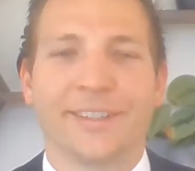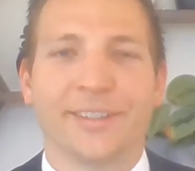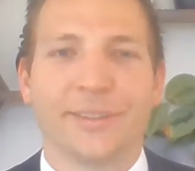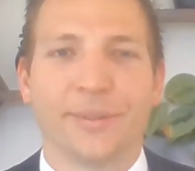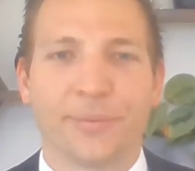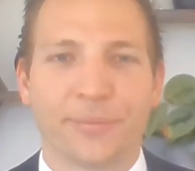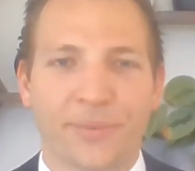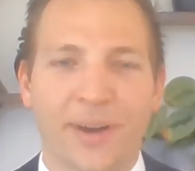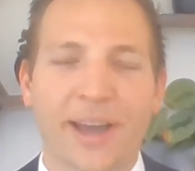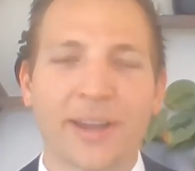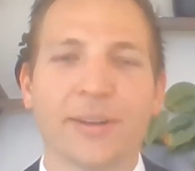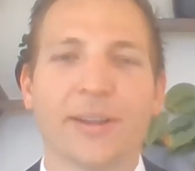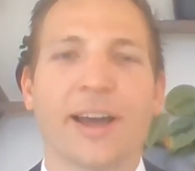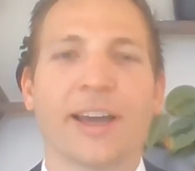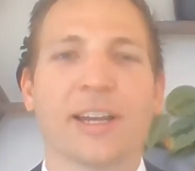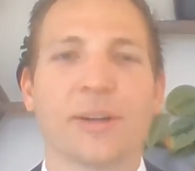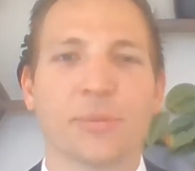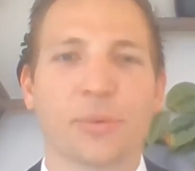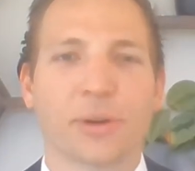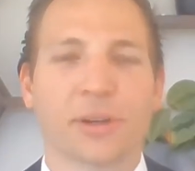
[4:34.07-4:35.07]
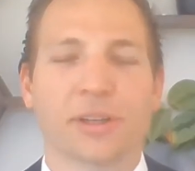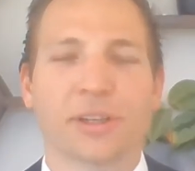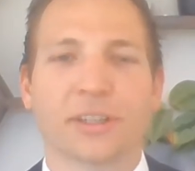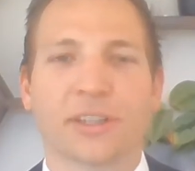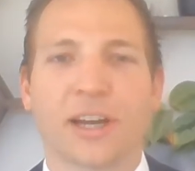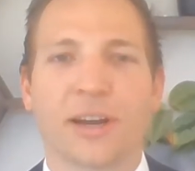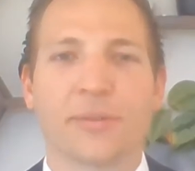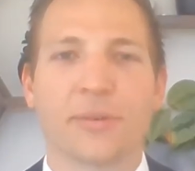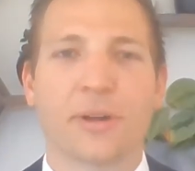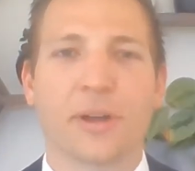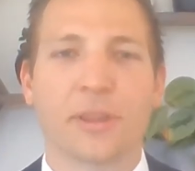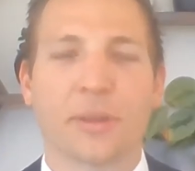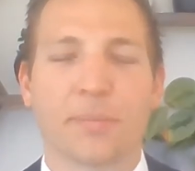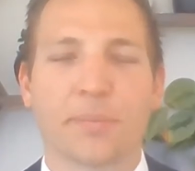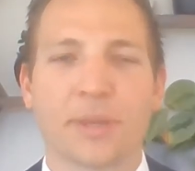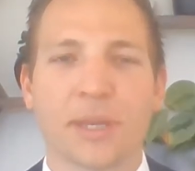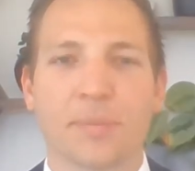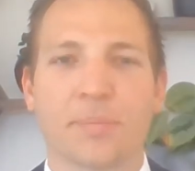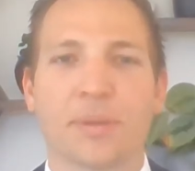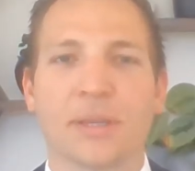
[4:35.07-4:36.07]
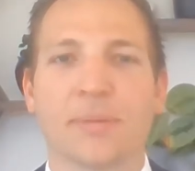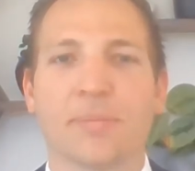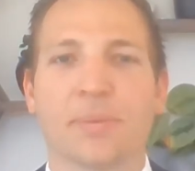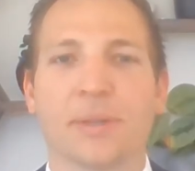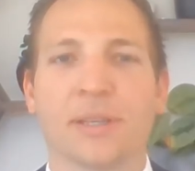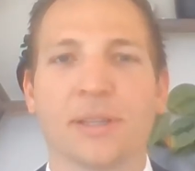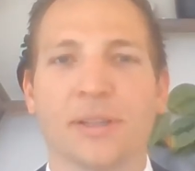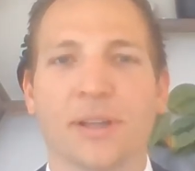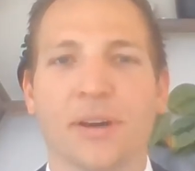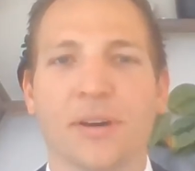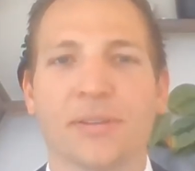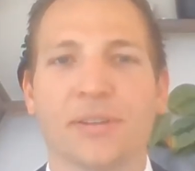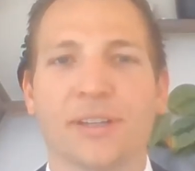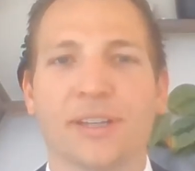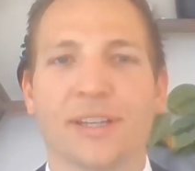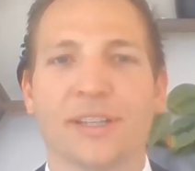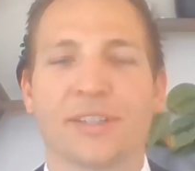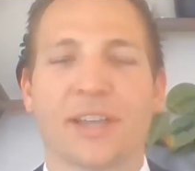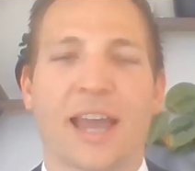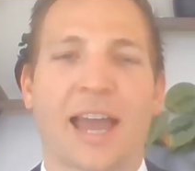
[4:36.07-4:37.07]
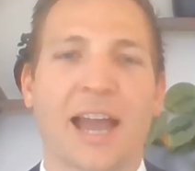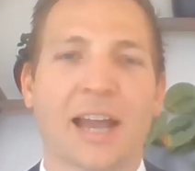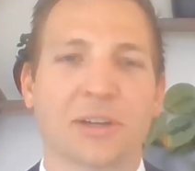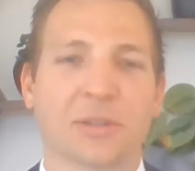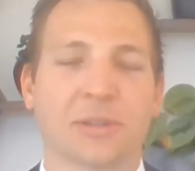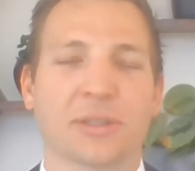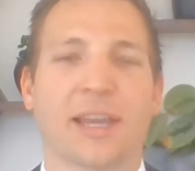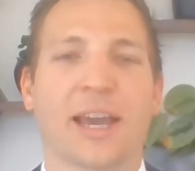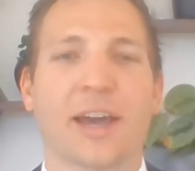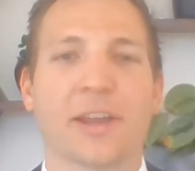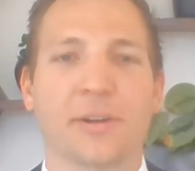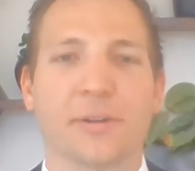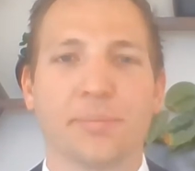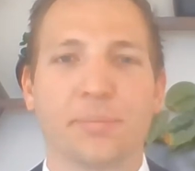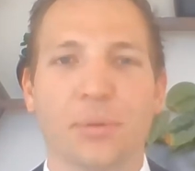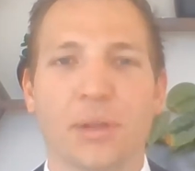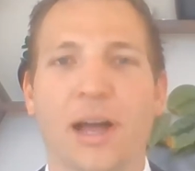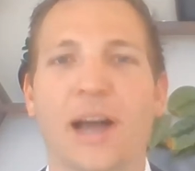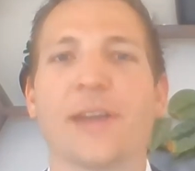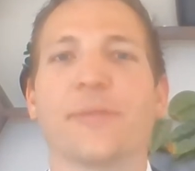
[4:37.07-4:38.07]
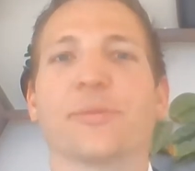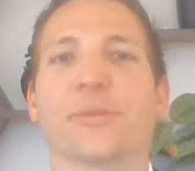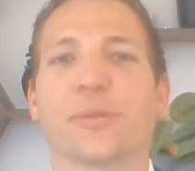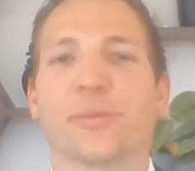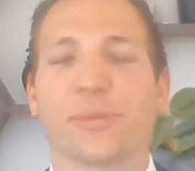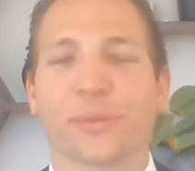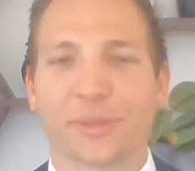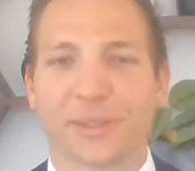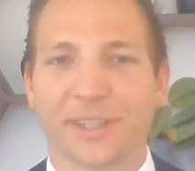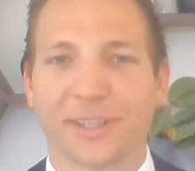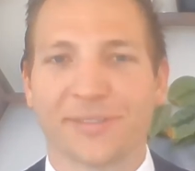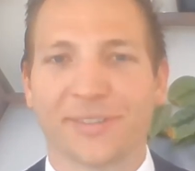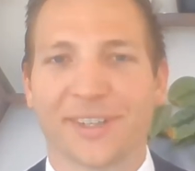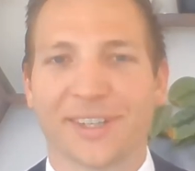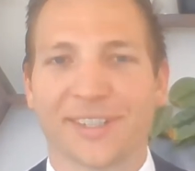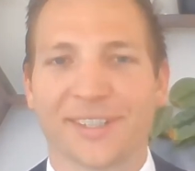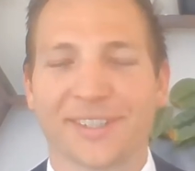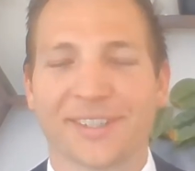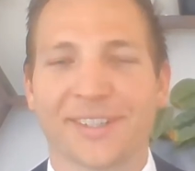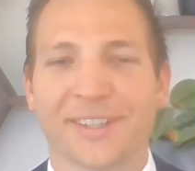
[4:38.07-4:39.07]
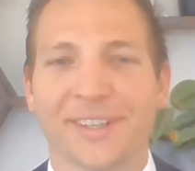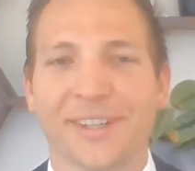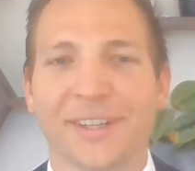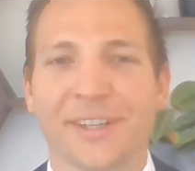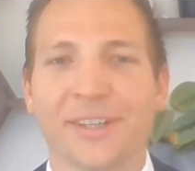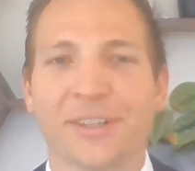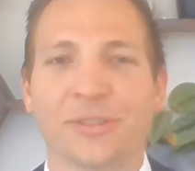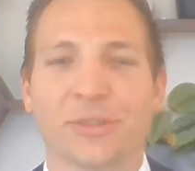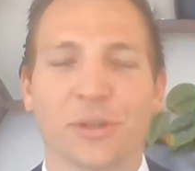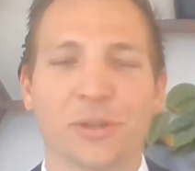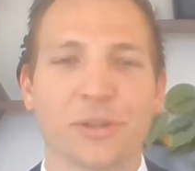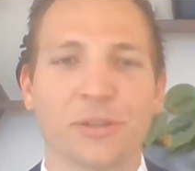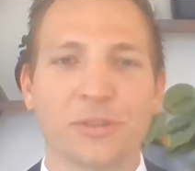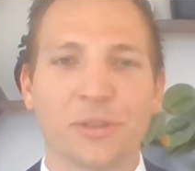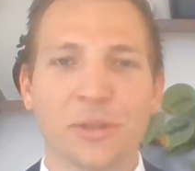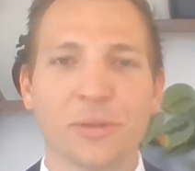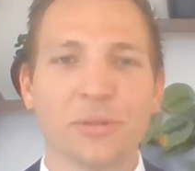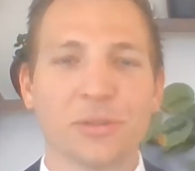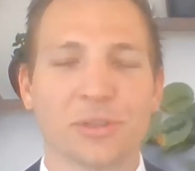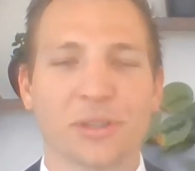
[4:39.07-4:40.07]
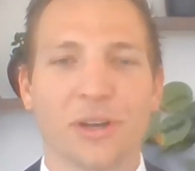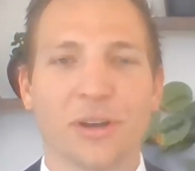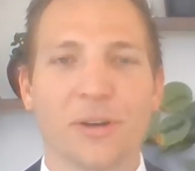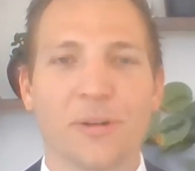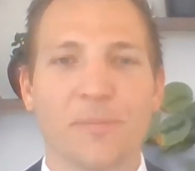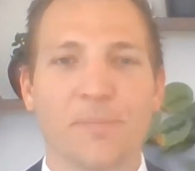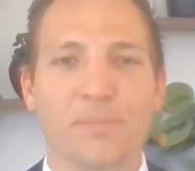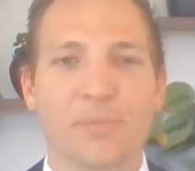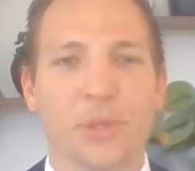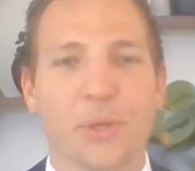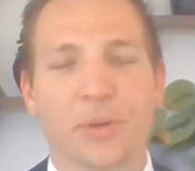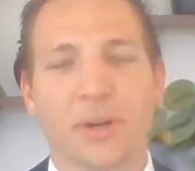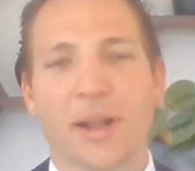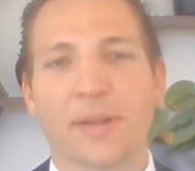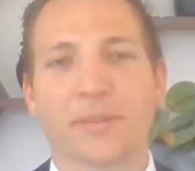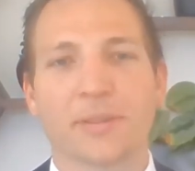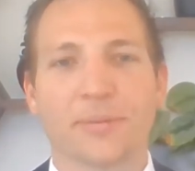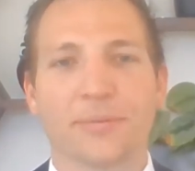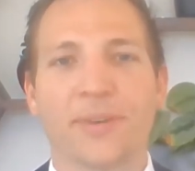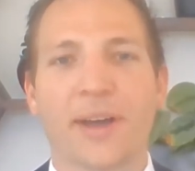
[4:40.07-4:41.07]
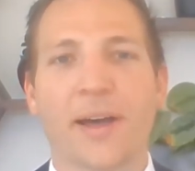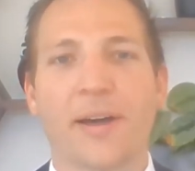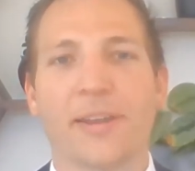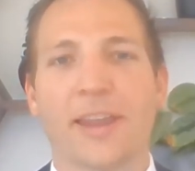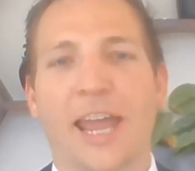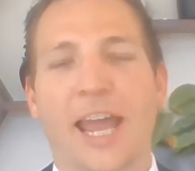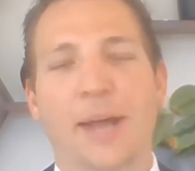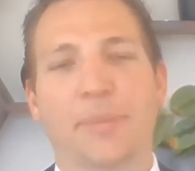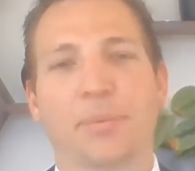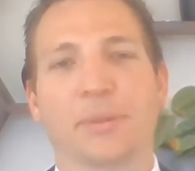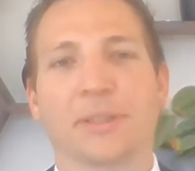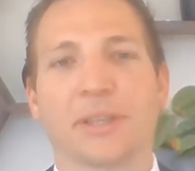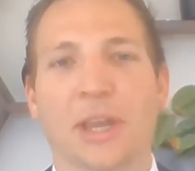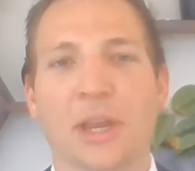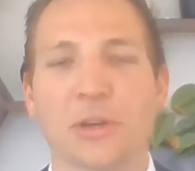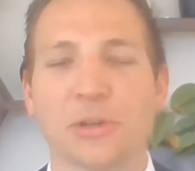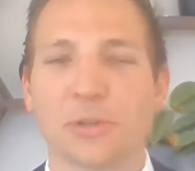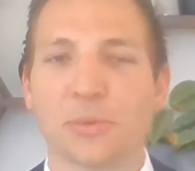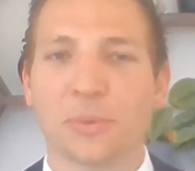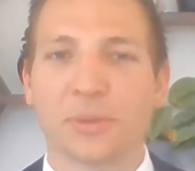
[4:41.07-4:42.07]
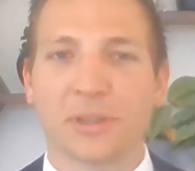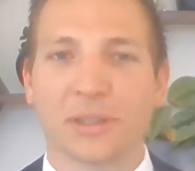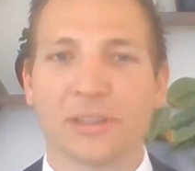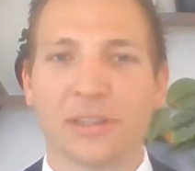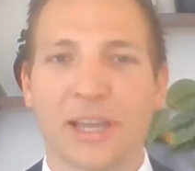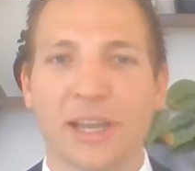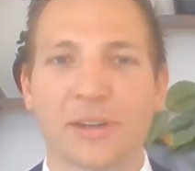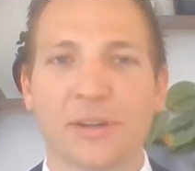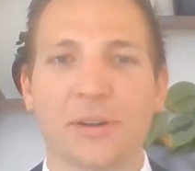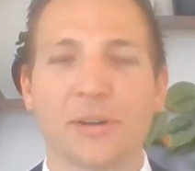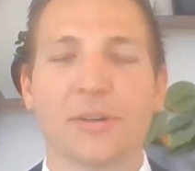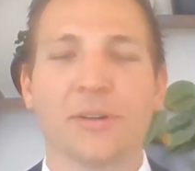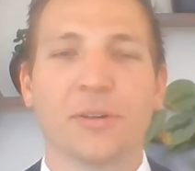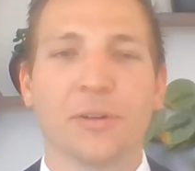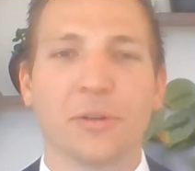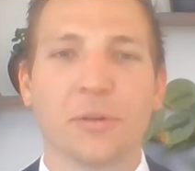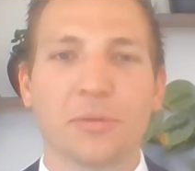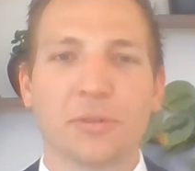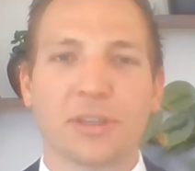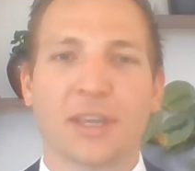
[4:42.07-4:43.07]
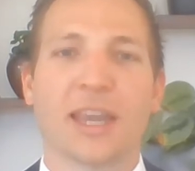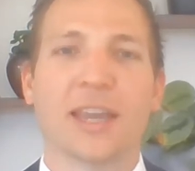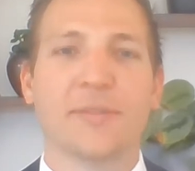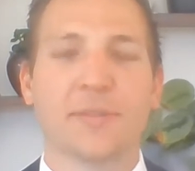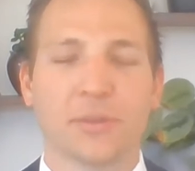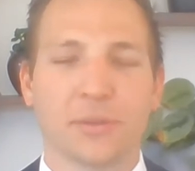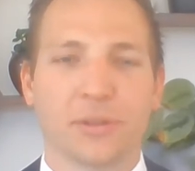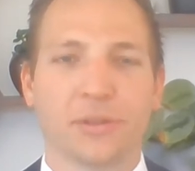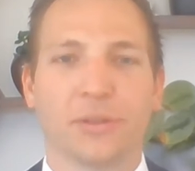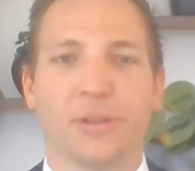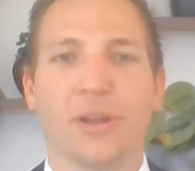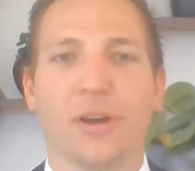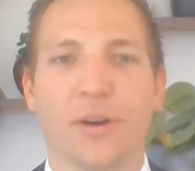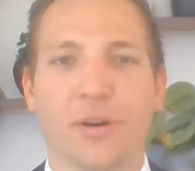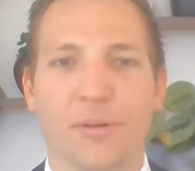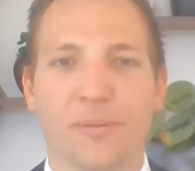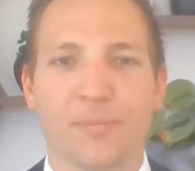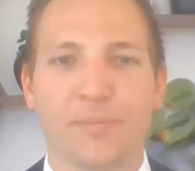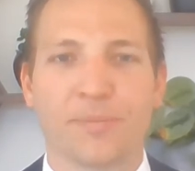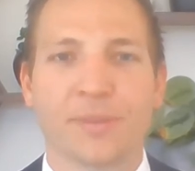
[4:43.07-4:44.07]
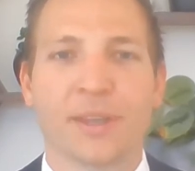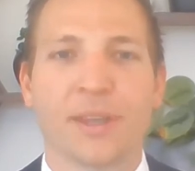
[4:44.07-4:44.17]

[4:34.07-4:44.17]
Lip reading: The final item we're going to cover on the PPP loan is actually how to apply for forgiveness. So to do so, you're going to have to file an application with the lender who gave you the loan.